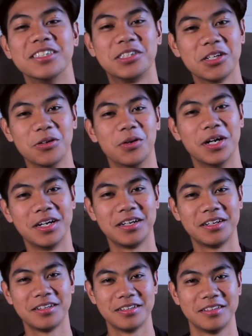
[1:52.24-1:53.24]
So,
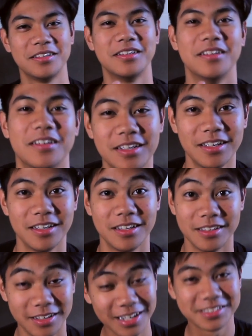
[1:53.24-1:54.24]

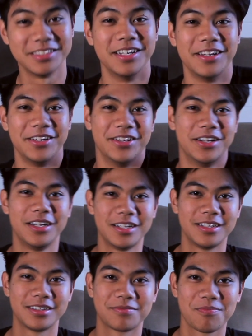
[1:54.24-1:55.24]
the next day,
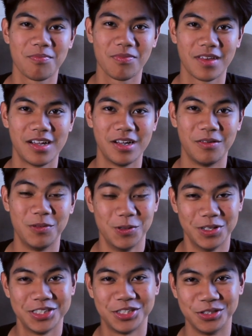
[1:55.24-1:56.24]
we
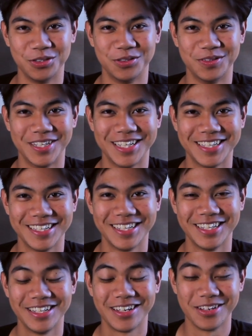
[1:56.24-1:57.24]
went to
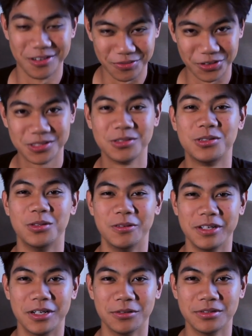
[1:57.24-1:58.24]
Universal
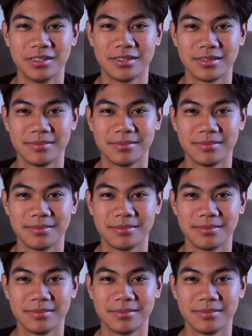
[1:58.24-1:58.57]
Studios.